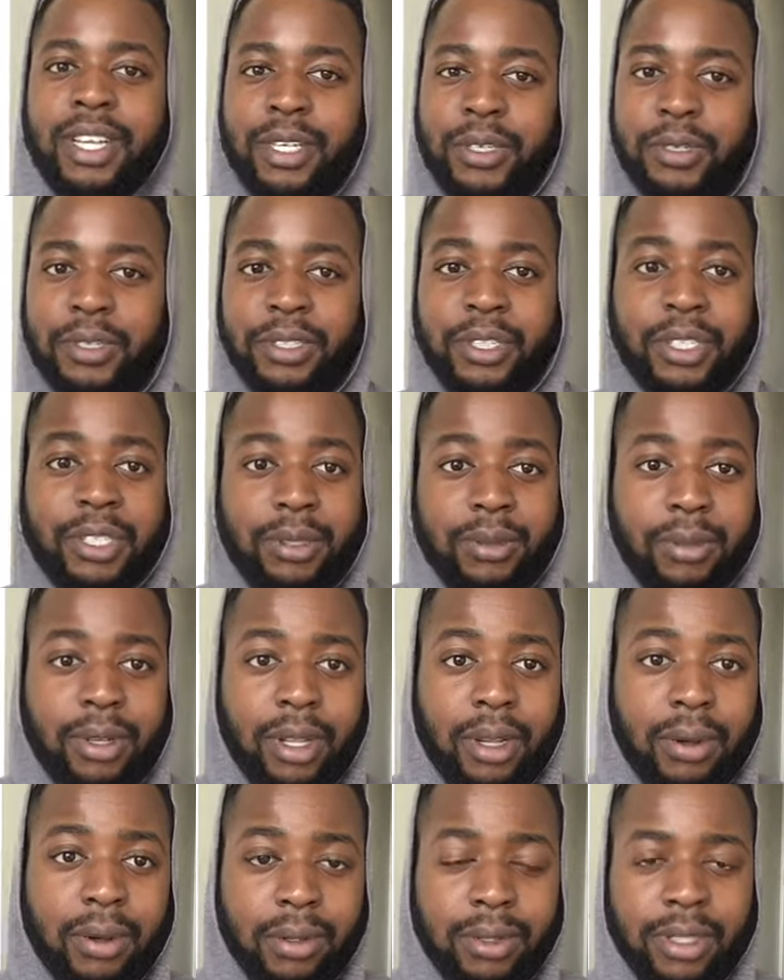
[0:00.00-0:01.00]
using
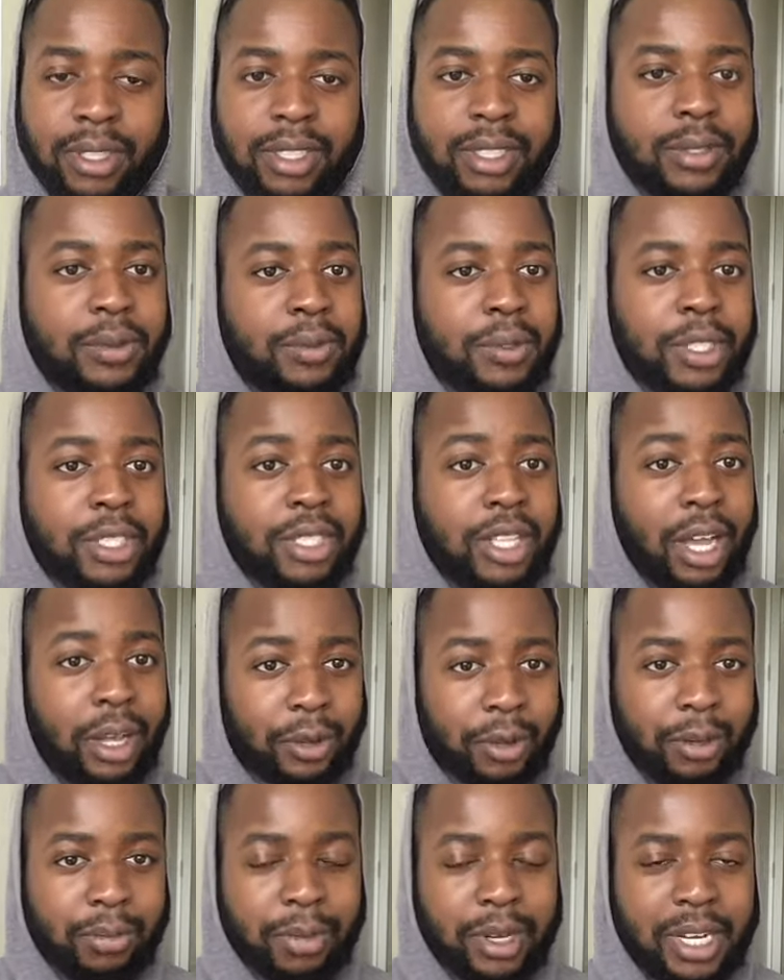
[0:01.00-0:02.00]
student loans, which is
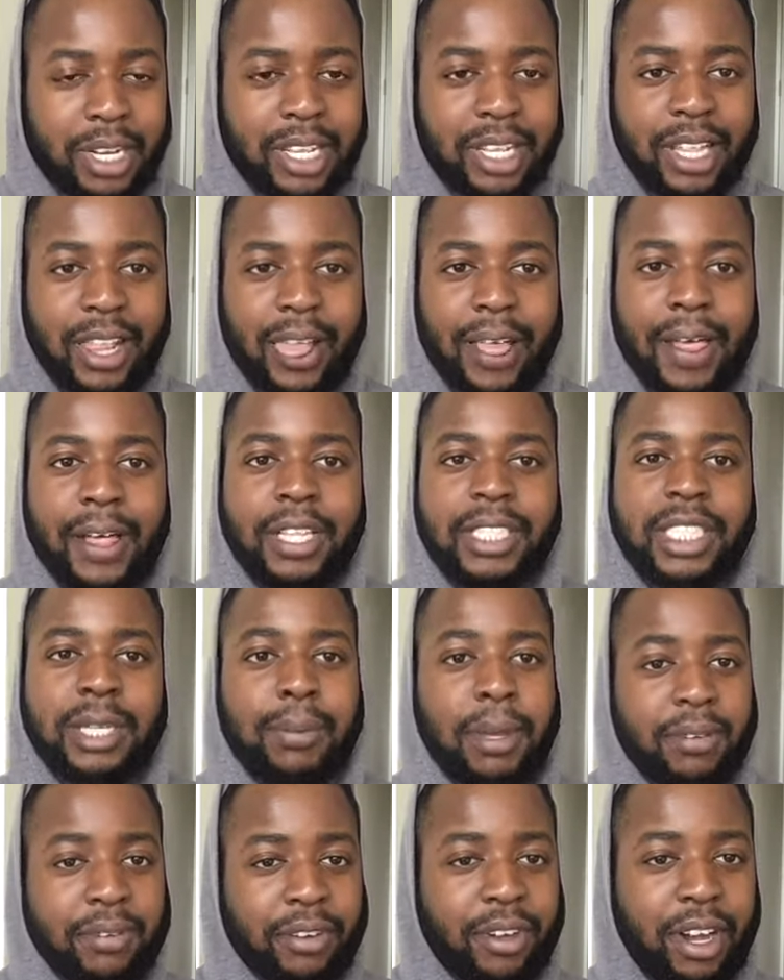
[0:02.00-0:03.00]
not your money, to
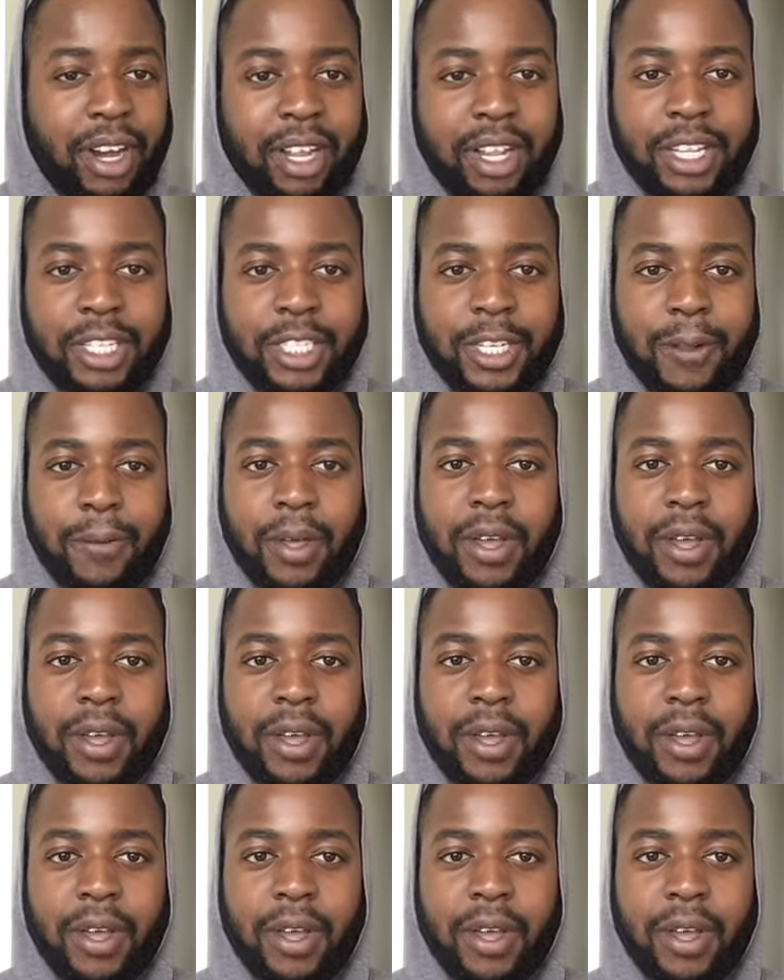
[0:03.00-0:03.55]
pay for college.